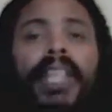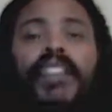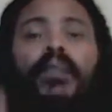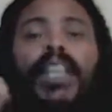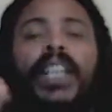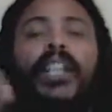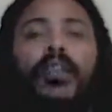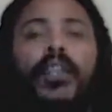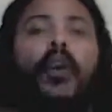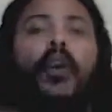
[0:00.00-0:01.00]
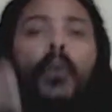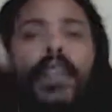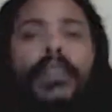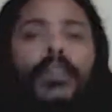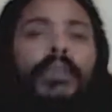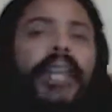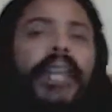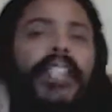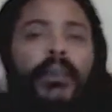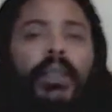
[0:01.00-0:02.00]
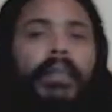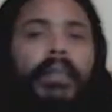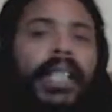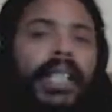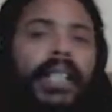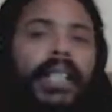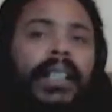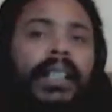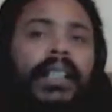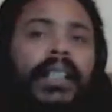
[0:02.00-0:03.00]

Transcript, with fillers: because we don't know what the response would be.